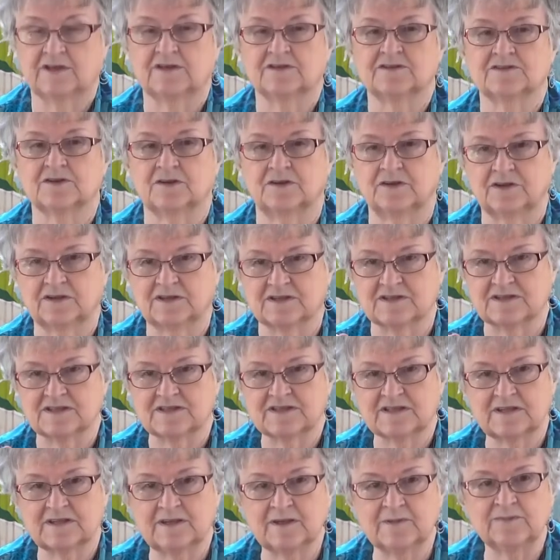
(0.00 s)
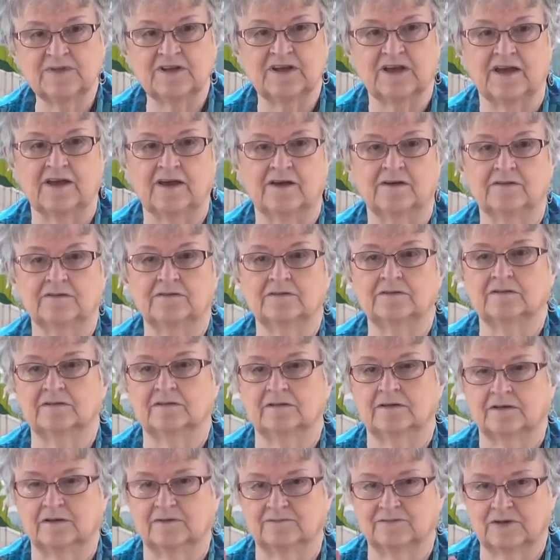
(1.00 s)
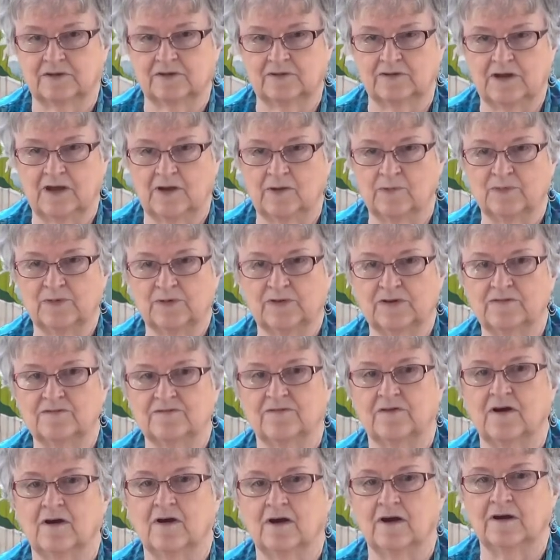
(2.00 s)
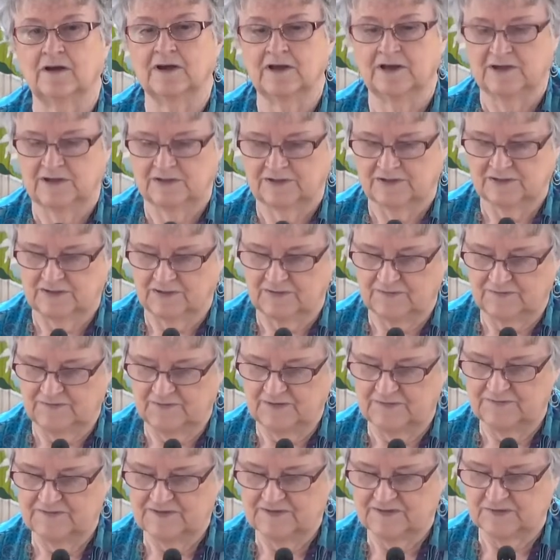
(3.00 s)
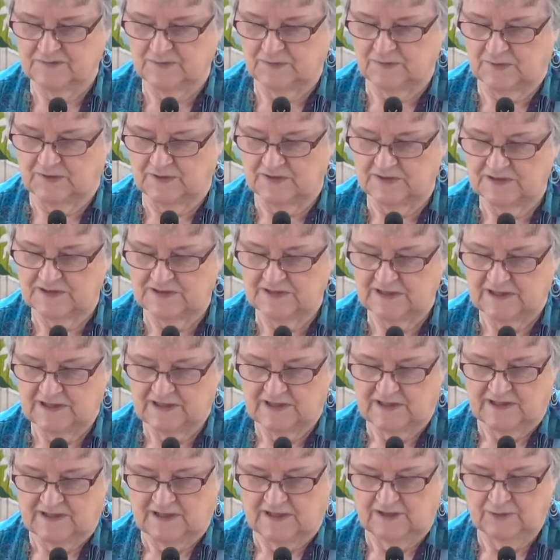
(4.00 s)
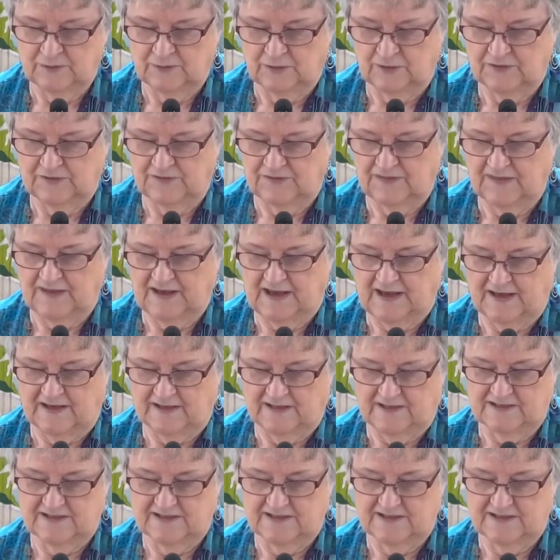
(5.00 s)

So you can skim down, you have to go down pretty far to the 5th source and look at that.